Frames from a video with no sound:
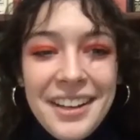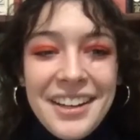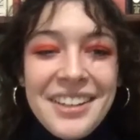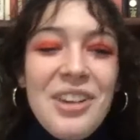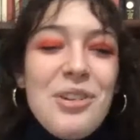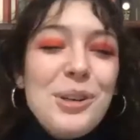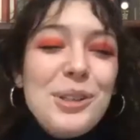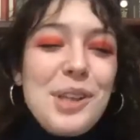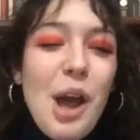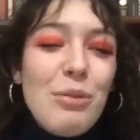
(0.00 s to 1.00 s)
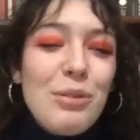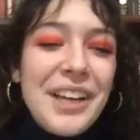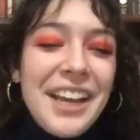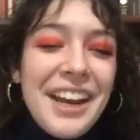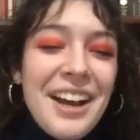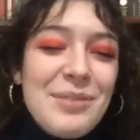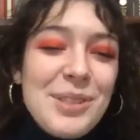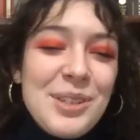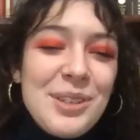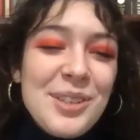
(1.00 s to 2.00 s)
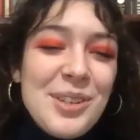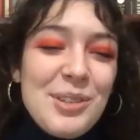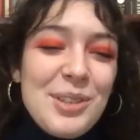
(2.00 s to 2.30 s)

No, you're just covering it up so you don't